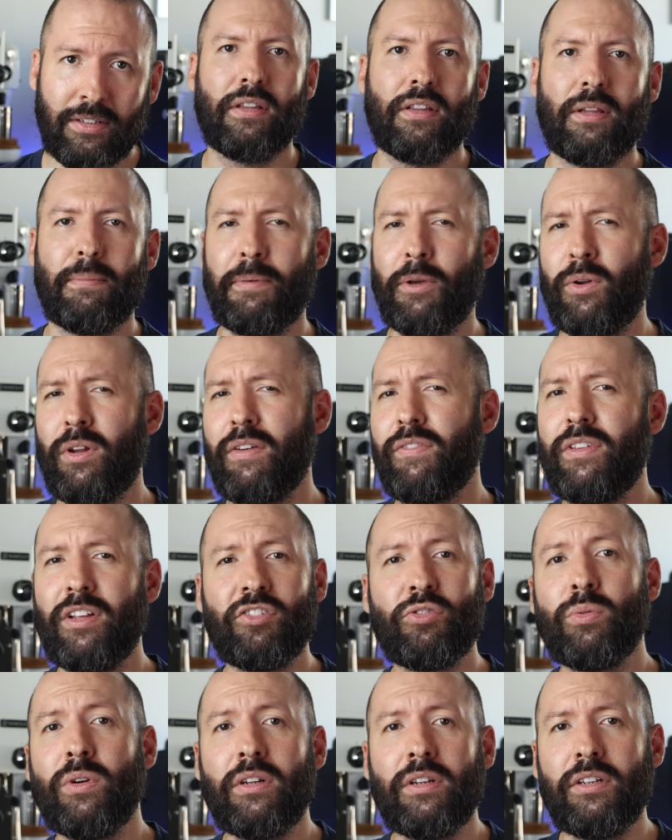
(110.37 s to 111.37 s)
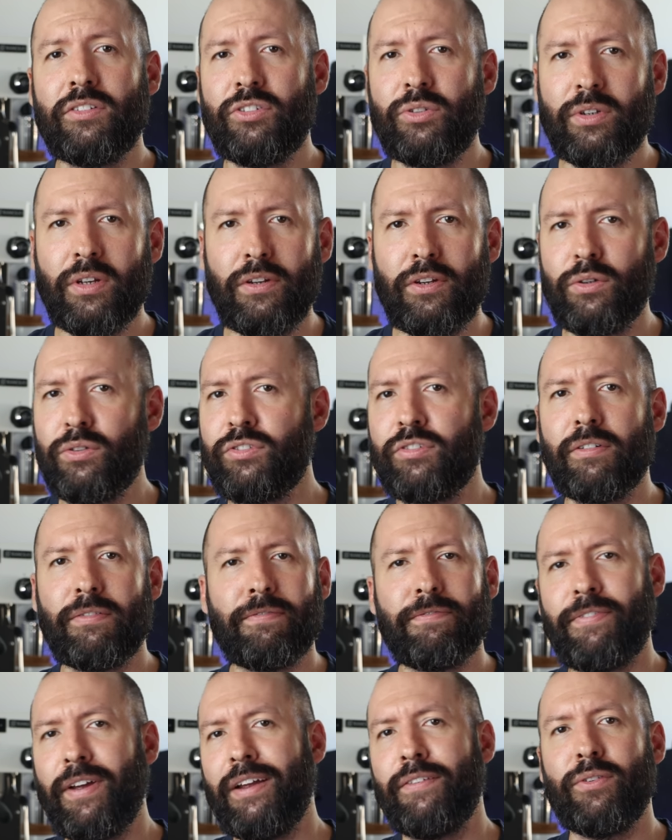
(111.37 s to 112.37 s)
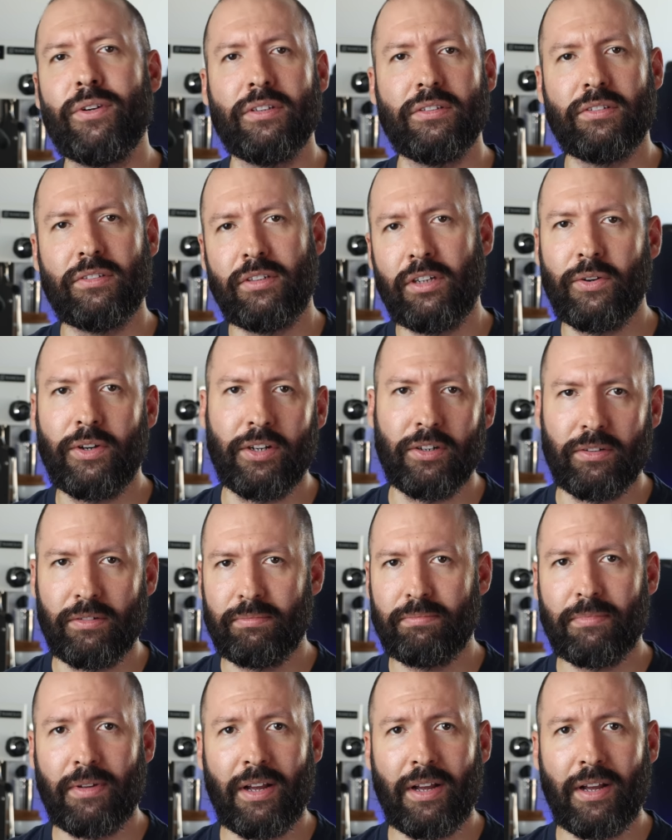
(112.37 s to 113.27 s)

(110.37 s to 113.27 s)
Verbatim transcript: The beauty of this one is you can use your favorite cereal,